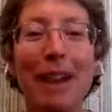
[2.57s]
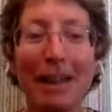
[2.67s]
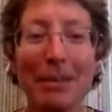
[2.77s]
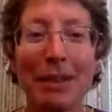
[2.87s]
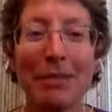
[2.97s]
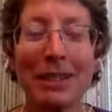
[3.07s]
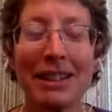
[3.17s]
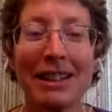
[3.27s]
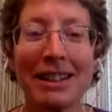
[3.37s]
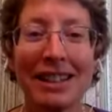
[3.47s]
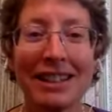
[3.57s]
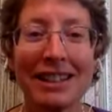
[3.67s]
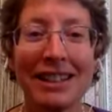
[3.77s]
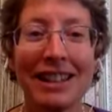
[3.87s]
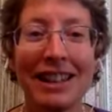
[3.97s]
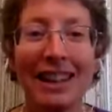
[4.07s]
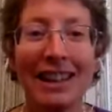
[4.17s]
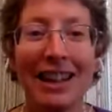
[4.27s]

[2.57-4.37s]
I'm Amma Thanasanti, and